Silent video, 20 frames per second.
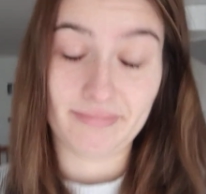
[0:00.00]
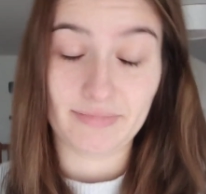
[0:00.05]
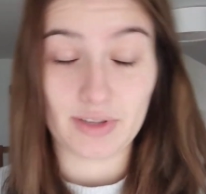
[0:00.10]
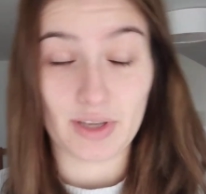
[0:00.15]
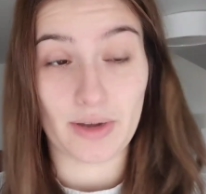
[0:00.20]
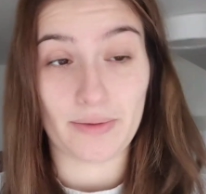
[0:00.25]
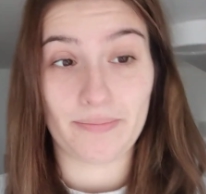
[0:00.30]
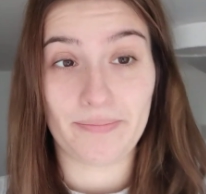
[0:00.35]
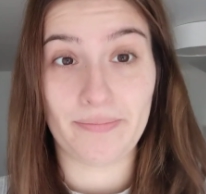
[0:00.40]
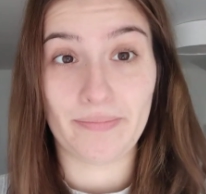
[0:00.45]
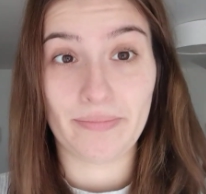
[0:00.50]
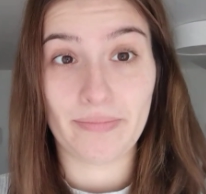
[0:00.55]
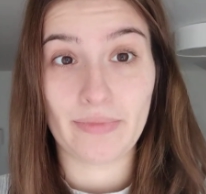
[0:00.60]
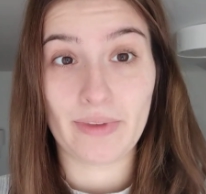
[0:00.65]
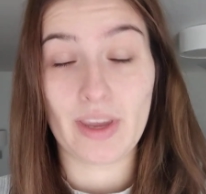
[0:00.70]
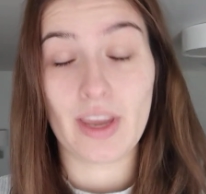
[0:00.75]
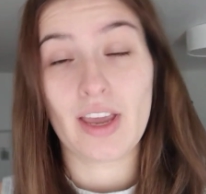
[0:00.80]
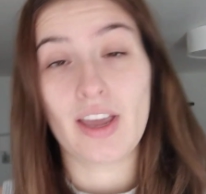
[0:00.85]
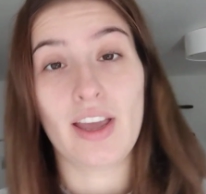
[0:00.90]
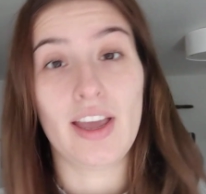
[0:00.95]
So
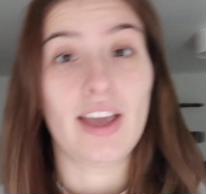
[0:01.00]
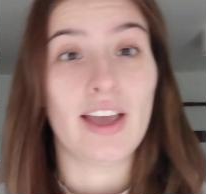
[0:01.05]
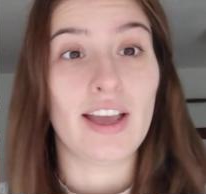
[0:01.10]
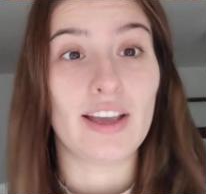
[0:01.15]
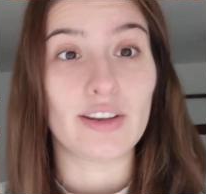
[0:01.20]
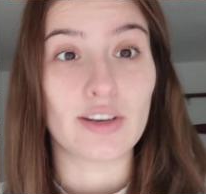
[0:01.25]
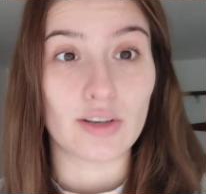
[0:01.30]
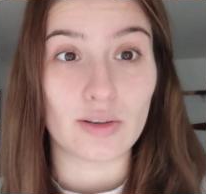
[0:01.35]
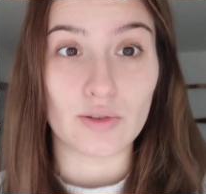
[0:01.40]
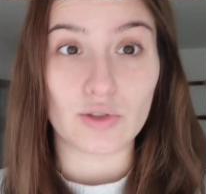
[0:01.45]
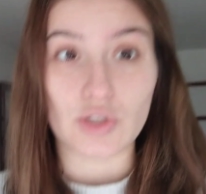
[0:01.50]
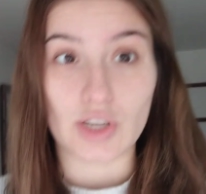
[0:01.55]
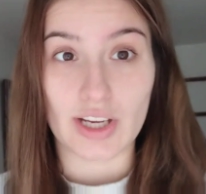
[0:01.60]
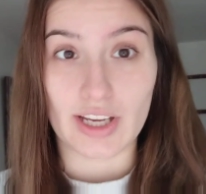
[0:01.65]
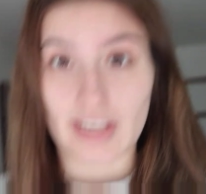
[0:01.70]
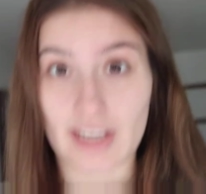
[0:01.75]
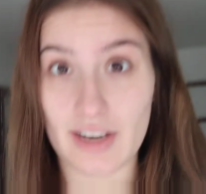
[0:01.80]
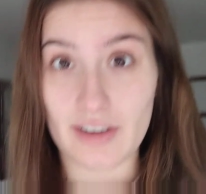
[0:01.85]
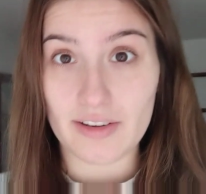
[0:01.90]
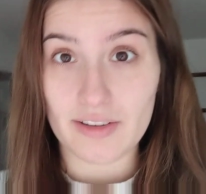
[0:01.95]
I'm gonna go
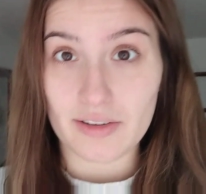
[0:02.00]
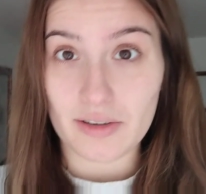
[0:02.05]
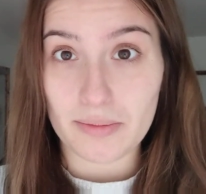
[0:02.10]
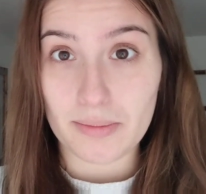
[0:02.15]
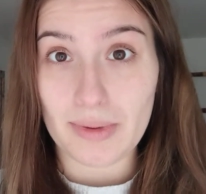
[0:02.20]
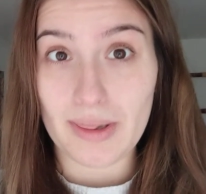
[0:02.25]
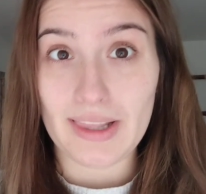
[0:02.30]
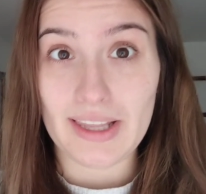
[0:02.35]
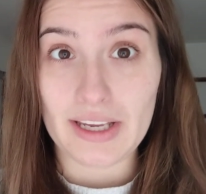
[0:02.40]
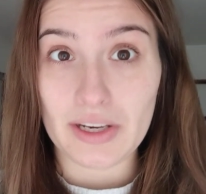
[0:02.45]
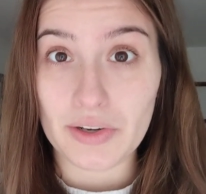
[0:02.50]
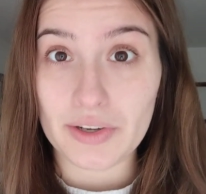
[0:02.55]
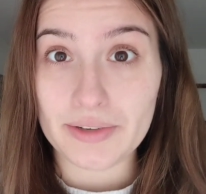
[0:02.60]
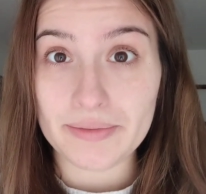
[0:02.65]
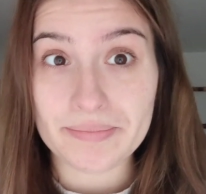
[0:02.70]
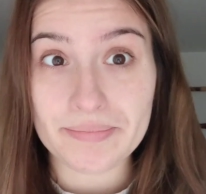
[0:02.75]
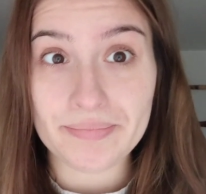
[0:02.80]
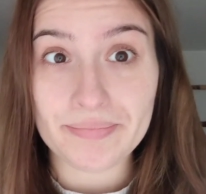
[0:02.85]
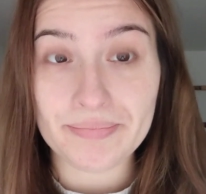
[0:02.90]
check it out a little bit later.